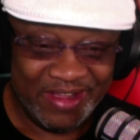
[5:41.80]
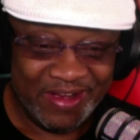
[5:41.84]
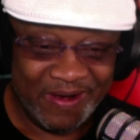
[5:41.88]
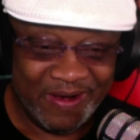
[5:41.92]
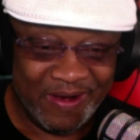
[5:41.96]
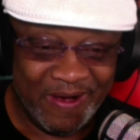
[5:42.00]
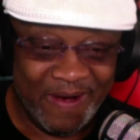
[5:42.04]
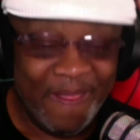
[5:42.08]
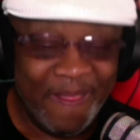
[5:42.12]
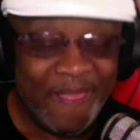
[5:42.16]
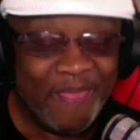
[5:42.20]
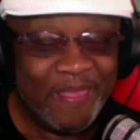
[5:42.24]
All
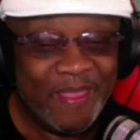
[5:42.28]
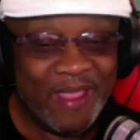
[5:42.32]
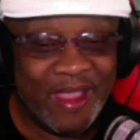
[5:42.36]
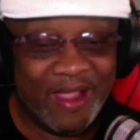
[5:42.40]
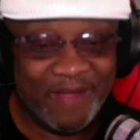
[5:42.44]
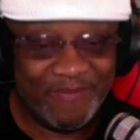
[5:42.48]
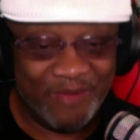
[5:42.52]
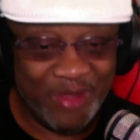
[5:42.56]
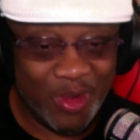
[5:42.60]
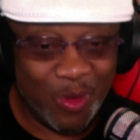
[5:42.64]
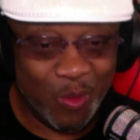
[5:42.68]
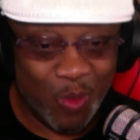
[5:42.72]
right. Now,
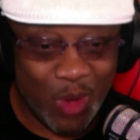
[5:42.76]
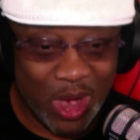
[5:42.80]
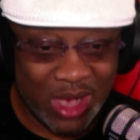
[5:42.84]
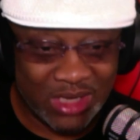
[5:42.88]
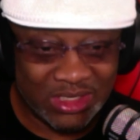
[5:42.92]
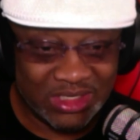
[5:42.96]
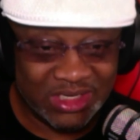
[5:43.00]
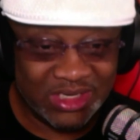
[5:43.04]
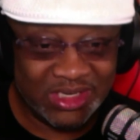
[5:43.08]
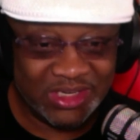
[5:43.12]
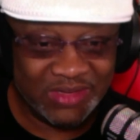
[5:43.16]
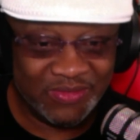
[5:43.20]
if you're
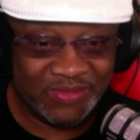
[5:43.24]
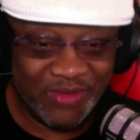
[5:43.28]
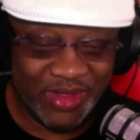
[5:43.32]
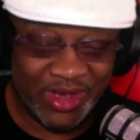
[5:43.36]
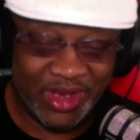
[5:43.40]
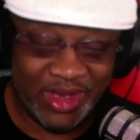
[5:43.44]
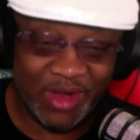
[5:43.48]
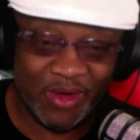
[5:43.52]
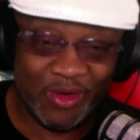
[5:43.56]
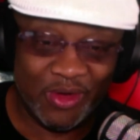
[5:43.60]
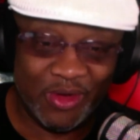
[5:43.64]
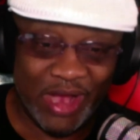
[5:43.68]
watching this
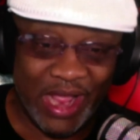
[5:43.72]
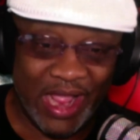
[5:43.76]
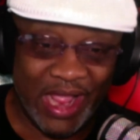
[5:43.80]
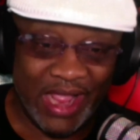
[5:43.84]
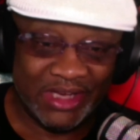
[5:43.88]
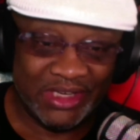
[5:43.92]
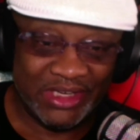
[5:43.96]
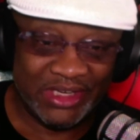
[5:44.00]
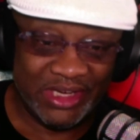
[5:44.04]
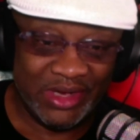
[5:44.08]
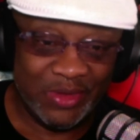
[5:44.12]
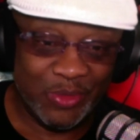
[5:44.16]
video on
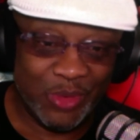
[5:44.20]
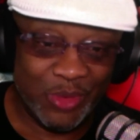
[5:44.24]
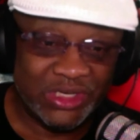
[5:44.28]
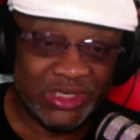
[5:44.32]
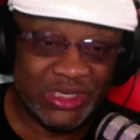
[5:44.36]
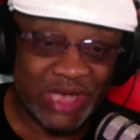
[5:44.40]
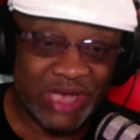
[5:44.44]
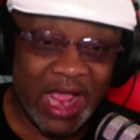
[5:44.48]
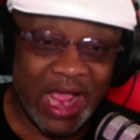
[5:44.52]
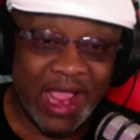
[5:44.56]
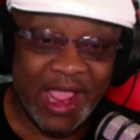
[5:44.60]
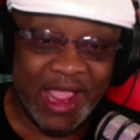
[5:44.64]
IG,
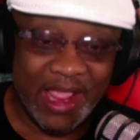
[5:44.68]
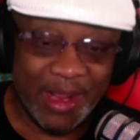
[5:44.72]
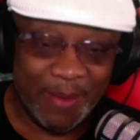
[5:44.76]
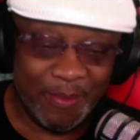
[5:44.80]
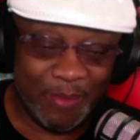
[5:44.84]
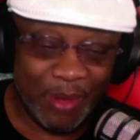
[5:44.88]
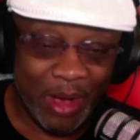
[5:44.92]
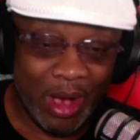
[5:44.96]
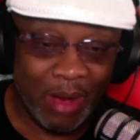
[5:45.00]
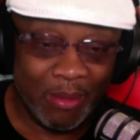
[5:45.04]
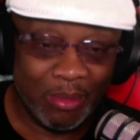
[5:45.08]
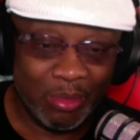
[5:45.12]
which I am
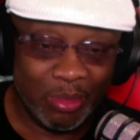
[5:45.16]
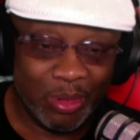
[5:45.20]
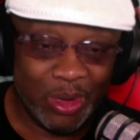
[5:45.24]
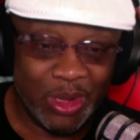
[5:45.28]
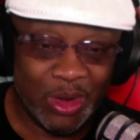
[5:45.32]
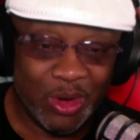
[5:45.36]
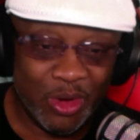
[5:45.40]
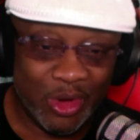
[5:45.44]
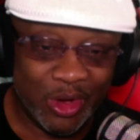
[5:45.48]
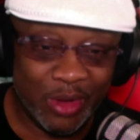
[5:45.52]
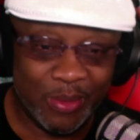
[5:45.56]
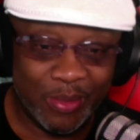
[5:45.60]
probably
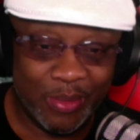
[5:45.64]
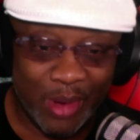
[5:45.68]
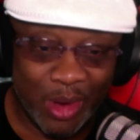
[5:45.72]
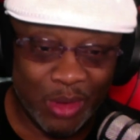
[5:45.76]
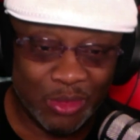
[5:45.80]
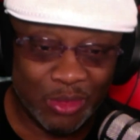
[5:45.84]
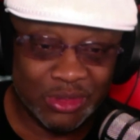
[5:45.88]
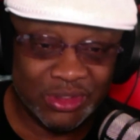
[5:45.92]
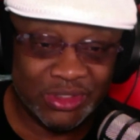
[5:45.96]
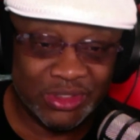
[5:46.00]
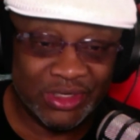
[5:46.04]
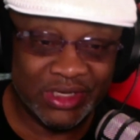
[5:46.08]
going to
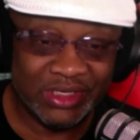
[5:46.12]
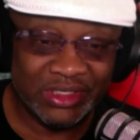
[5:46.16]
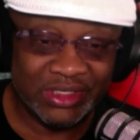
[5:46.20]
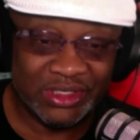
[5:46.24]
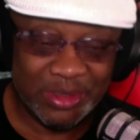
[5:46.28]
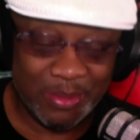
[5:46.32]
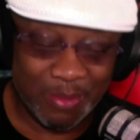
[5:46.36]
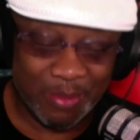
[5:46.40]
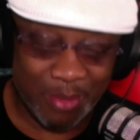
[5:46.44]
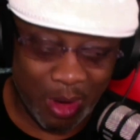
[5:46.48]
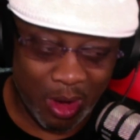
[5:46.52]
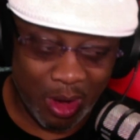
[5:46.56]
post this
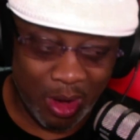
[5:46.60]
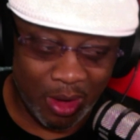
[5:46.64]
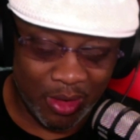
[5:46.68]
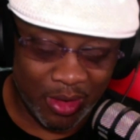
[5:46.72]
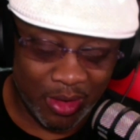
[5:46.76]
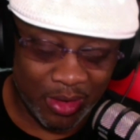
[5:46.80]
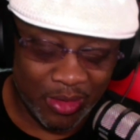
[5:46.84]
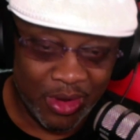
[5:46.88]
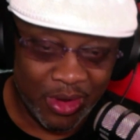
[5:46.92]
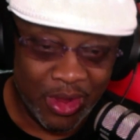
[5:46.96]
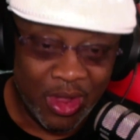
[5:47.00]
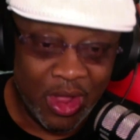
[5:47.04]

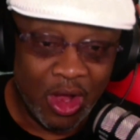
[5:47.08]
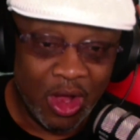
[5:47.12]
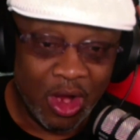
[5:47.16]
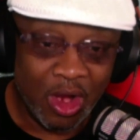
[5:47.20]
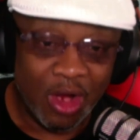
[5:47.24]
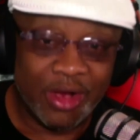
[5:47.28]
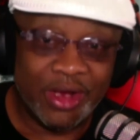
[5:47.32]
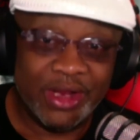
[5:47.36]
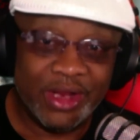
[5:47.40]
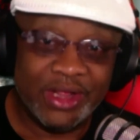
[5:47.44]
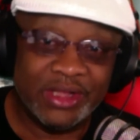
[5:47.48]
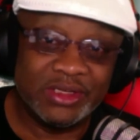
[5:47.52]
tomorrow
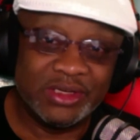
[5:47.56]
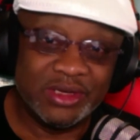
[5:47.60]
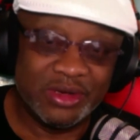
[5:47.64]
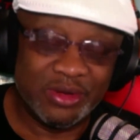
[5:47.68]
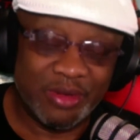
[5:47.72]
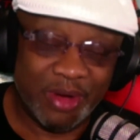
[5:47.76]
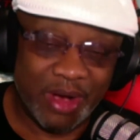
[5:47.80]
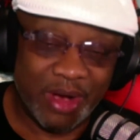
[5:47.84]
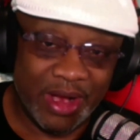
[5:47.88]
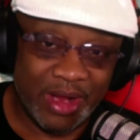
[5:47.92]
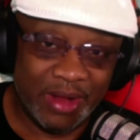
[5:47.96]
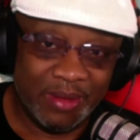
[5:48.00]
on
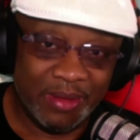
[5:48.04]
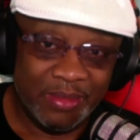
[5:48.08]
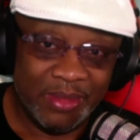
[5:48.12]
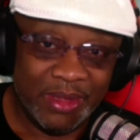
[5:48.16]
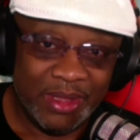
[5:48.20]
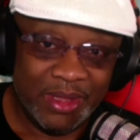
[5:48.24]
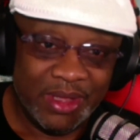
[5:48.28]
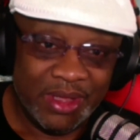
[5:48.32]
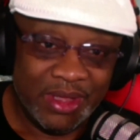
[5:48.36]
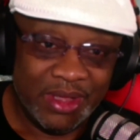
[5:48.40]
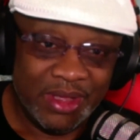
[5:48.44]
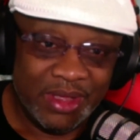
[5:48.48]
Instagram,
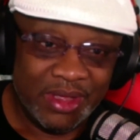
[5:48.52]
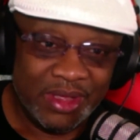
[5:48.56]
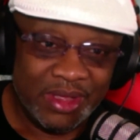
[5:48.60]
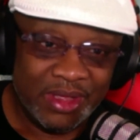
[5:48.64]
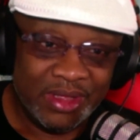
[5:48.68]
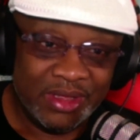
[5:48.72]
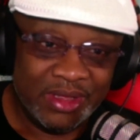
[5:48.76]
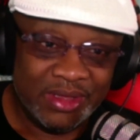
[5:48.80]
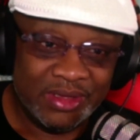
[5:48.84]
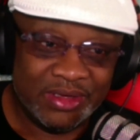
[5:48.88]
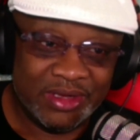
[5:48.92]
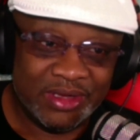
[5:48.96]

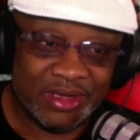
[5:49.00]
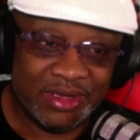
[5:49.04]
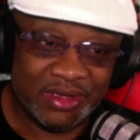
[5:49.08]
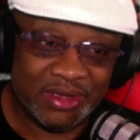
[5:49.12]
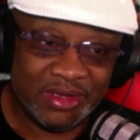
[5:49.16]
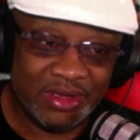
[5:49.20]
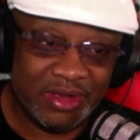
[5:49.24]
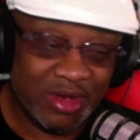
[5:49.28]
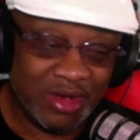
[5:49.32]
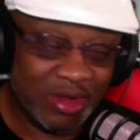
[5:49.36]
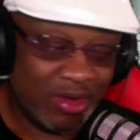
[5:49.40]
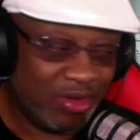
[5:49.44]
just,
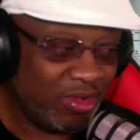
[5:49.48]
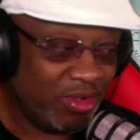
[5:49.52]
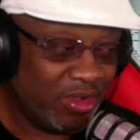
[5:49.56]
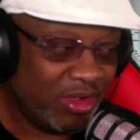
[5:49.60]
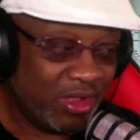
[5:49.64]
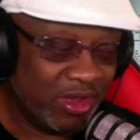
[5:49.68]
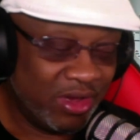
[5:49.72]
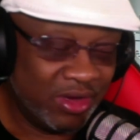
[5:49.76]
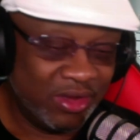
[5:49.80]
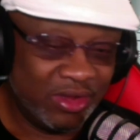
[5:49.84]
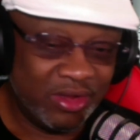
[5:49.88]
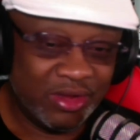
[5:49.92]
you know, you
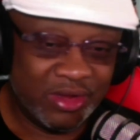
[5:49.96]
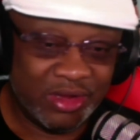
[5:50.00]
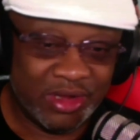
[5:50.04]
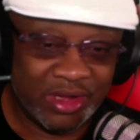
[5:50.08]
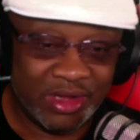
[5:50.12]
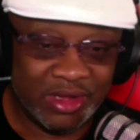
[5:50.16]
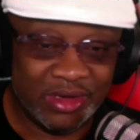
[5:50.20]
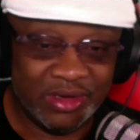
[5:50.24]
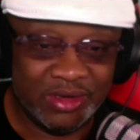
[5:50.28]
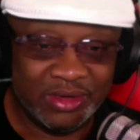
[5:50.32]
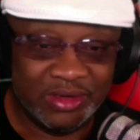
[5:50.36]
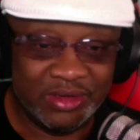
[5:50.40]

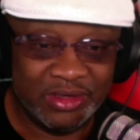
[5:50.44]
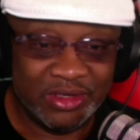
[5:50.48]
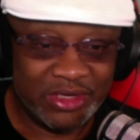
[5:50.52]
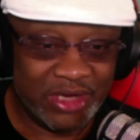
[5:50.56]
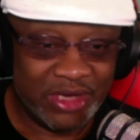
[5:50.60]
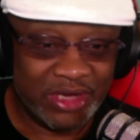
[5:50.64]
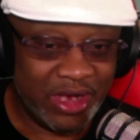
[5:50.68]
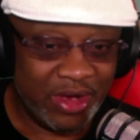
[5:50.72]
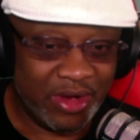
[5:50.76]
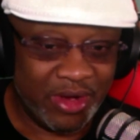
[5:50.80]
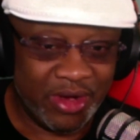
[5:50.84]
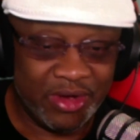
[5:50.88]
can
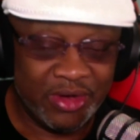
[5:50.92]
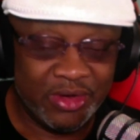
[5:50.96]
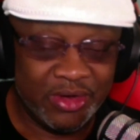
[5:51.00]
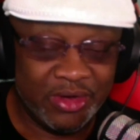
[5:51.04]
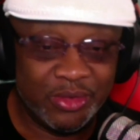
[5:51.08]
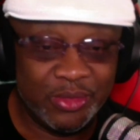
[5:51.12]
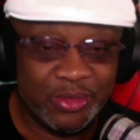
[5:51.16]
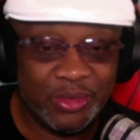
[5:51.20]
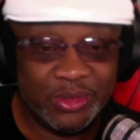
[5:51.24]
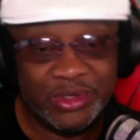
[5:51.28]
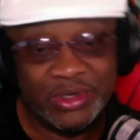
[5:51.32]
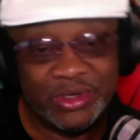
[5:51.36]
share it and
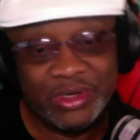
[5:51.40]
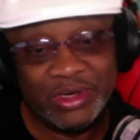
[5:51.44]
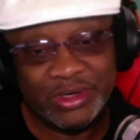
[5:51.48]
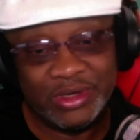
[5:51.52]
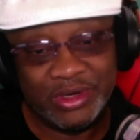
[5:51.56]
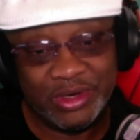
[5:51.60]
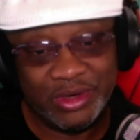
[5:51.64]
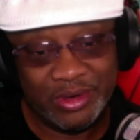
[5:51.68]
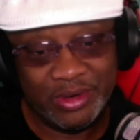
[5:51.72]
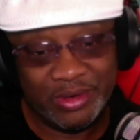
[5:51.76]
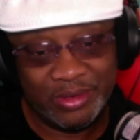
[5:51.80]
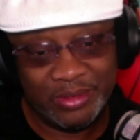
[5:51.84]
do what you need
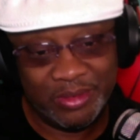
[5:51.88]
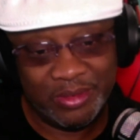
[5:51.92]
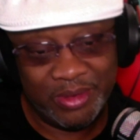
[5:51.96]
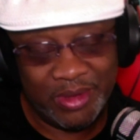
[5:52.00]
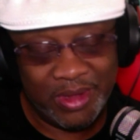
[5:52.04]
to do.